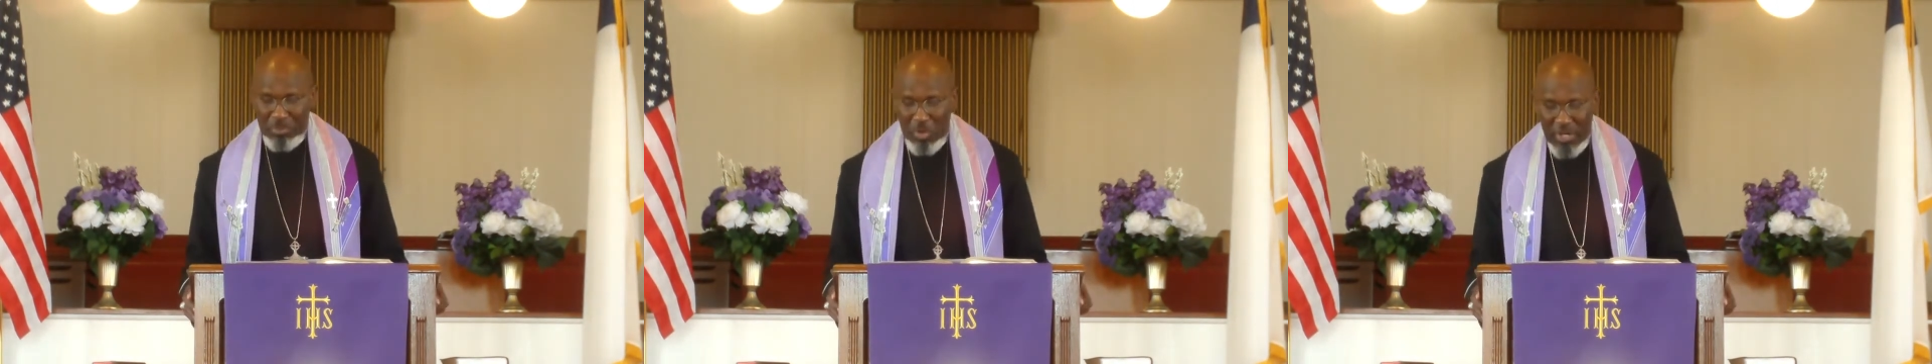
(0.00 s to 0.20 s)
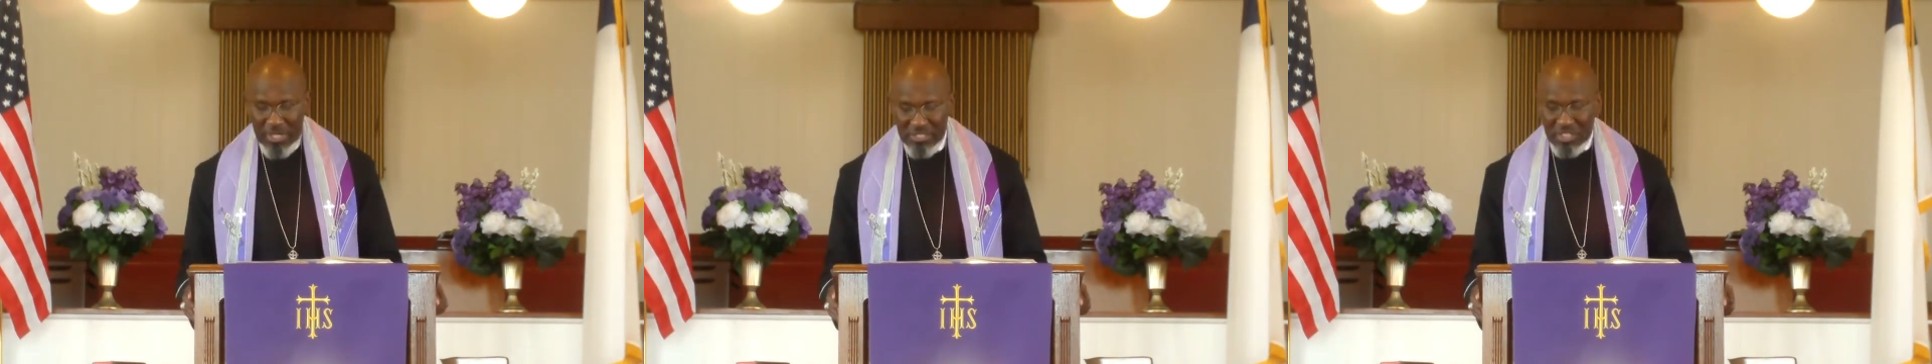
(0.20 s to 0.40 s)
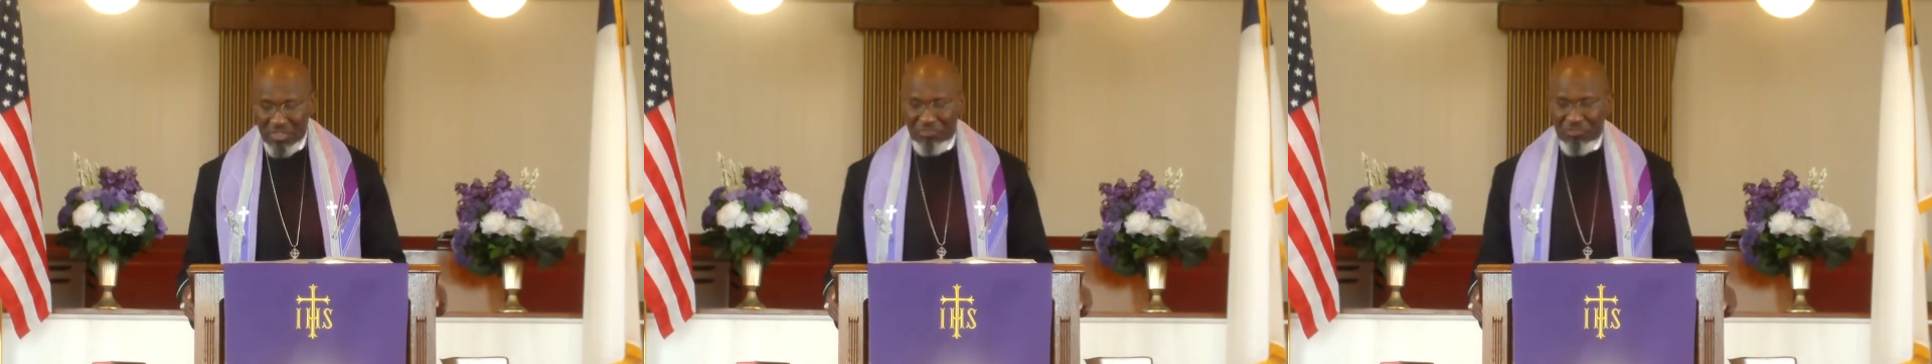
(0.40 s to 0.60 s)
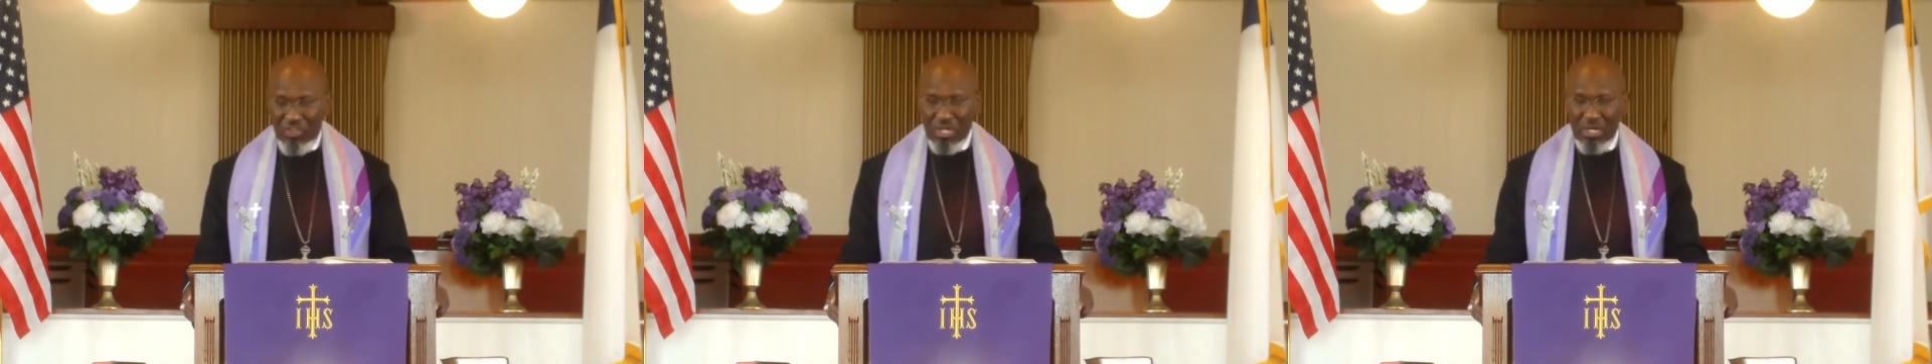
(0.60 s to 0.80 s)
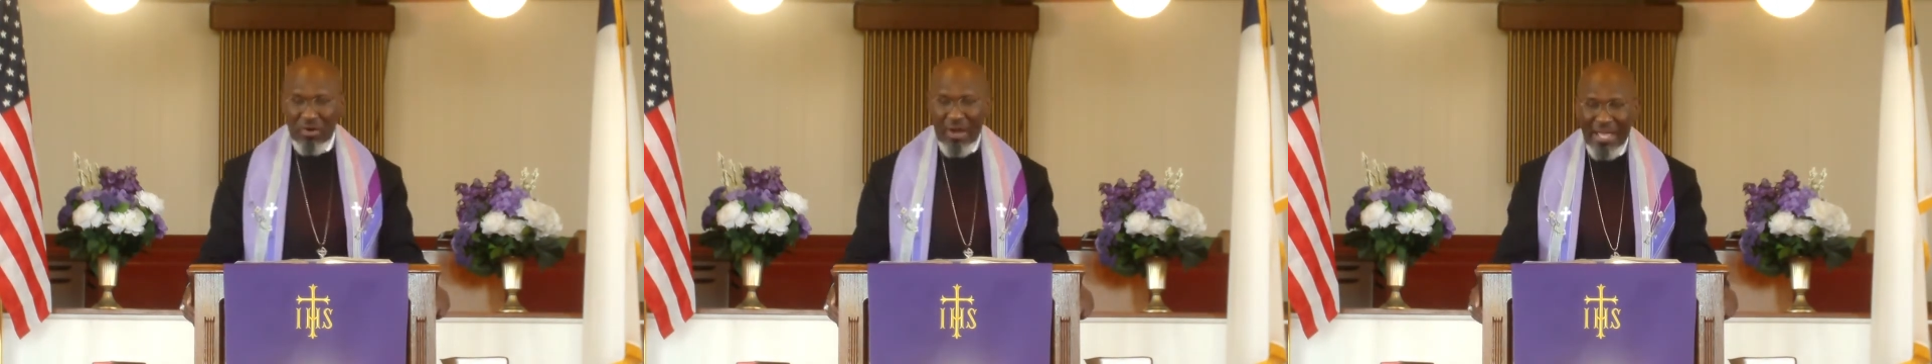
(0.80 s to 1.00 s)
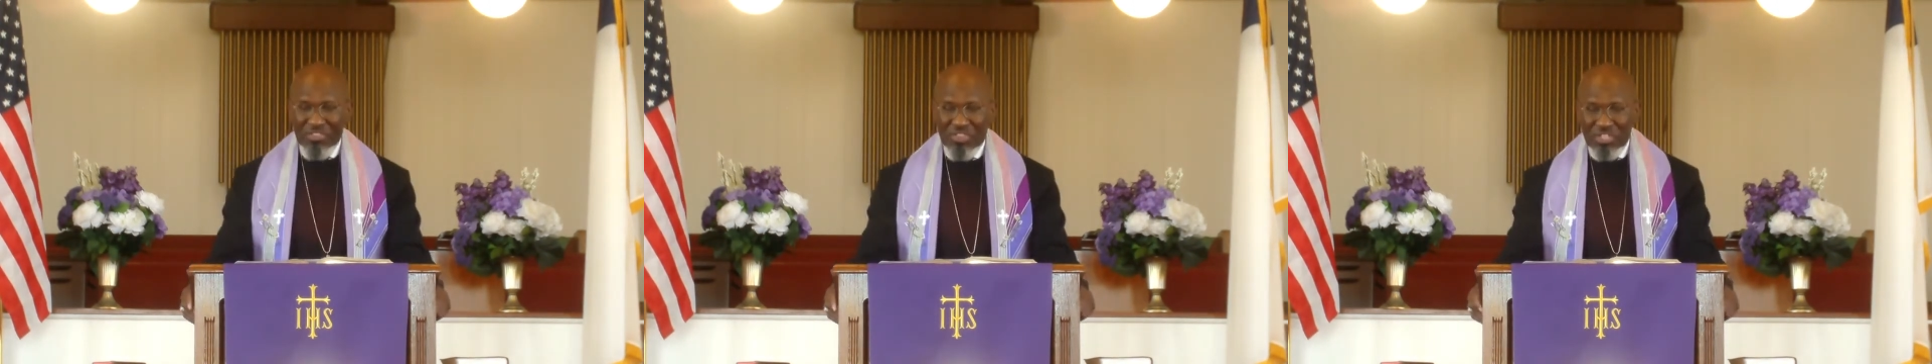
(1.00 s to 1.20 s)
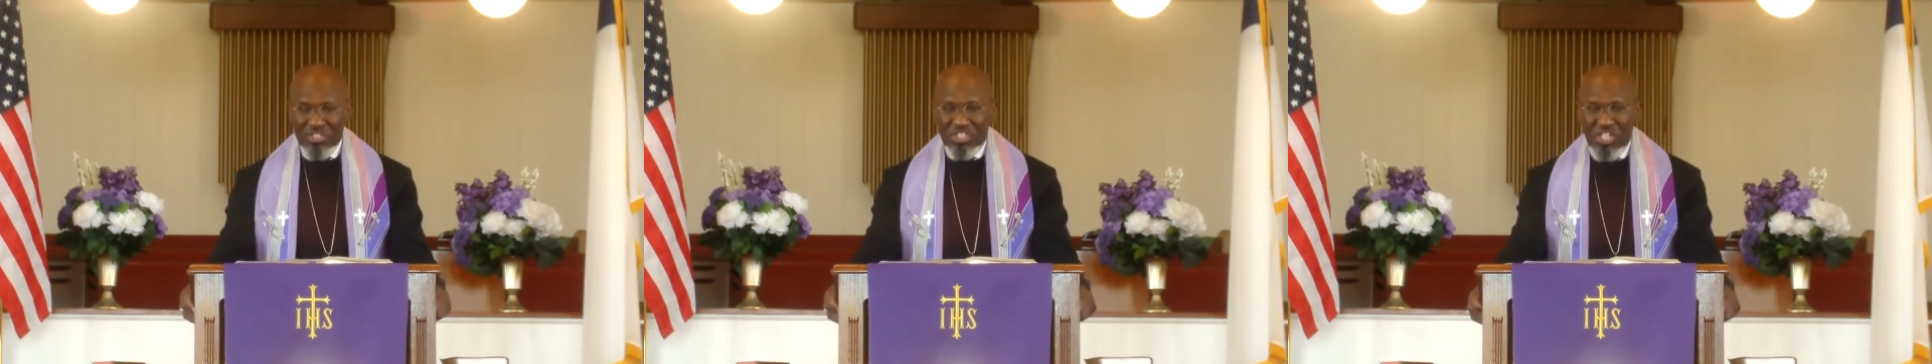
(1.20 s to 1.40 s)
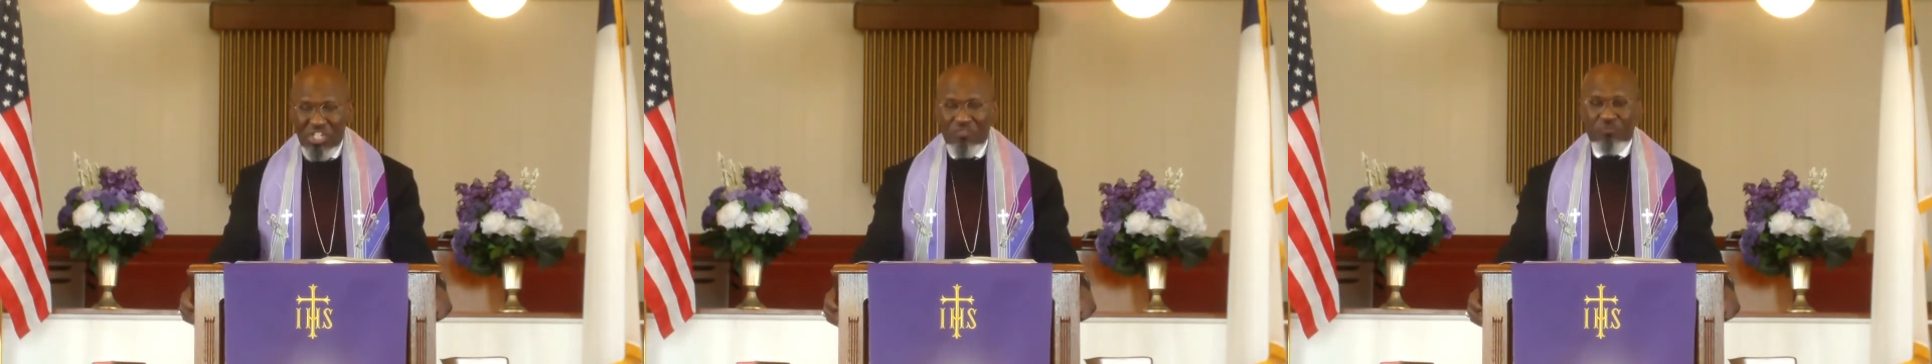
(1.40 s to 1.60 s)
point a finger at the
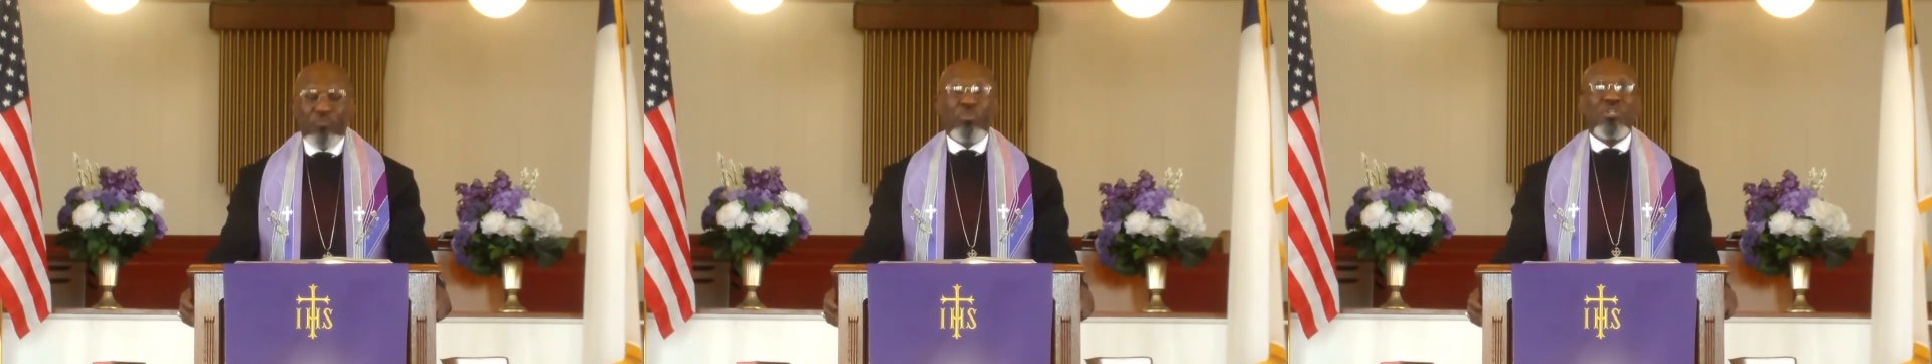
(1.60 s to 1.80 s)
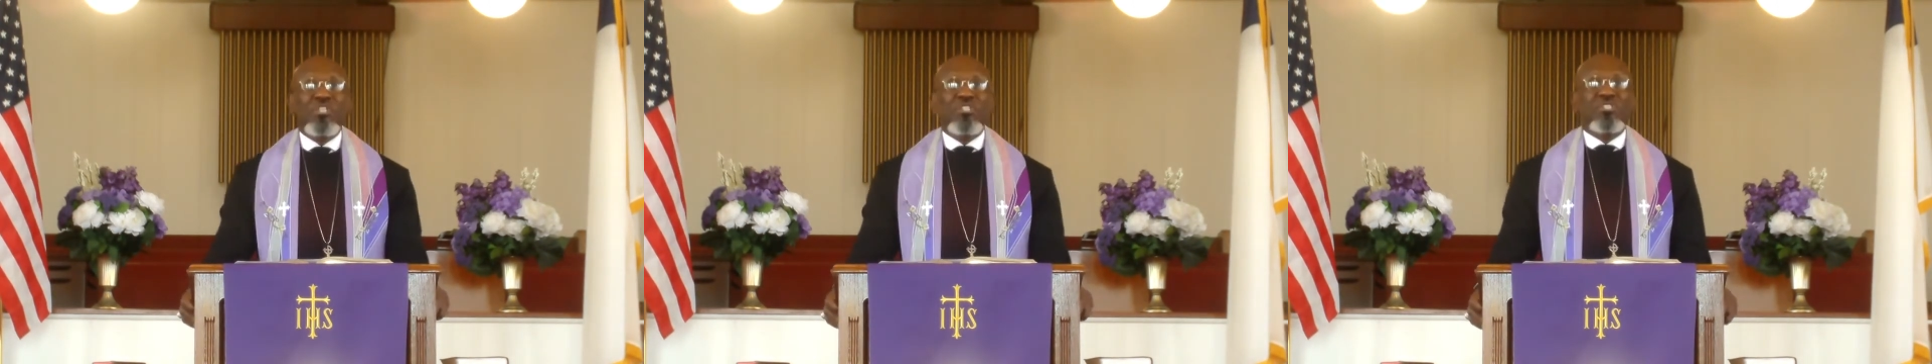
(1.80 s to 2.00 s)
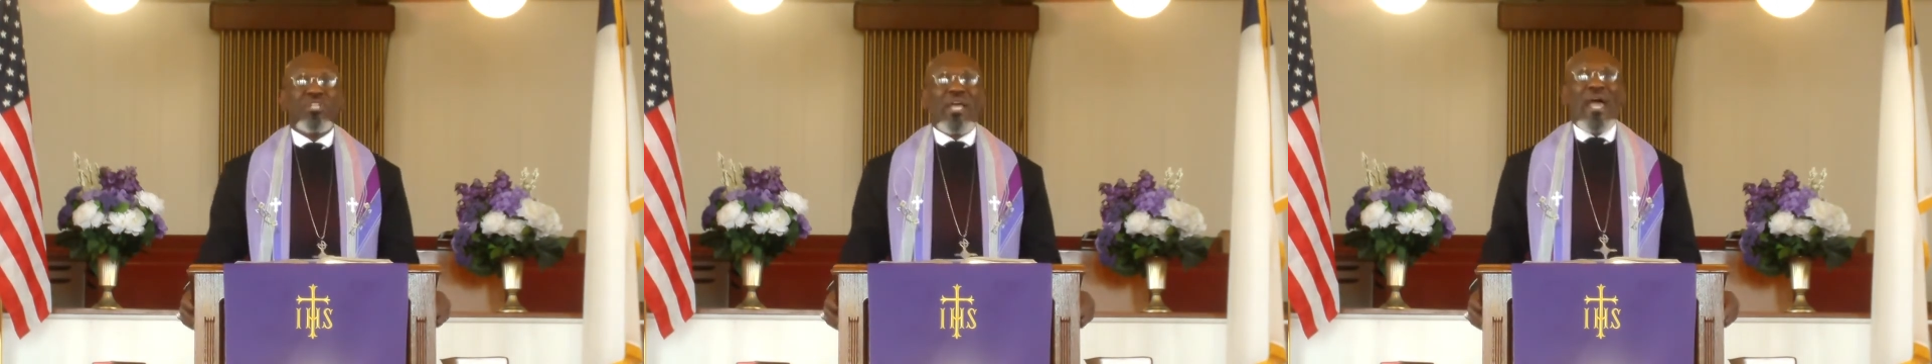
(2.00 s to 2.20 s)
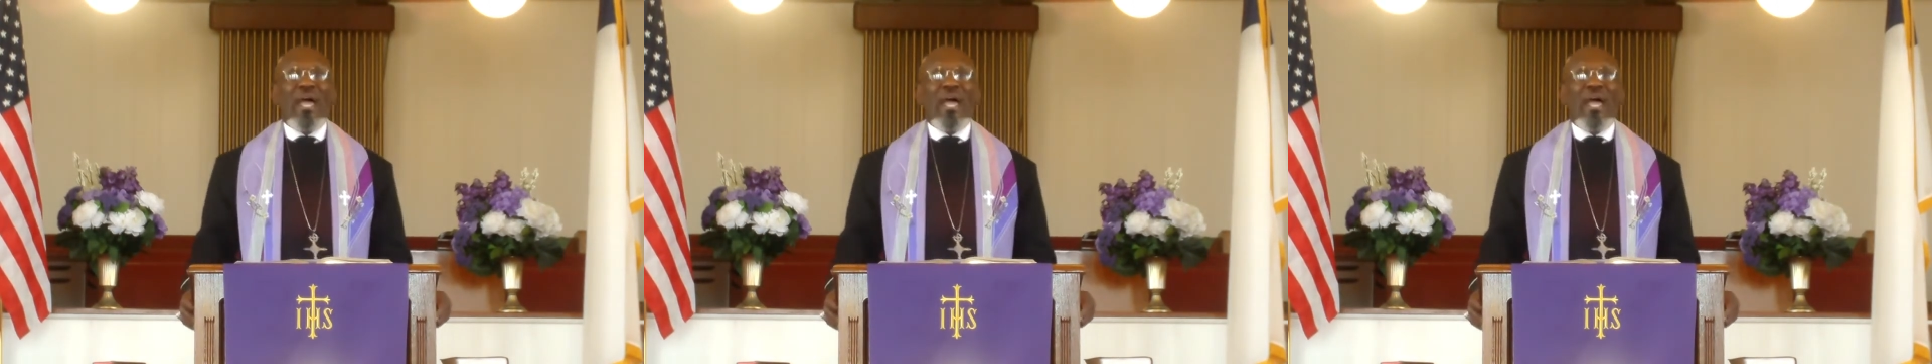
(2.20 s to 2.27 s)
chief priests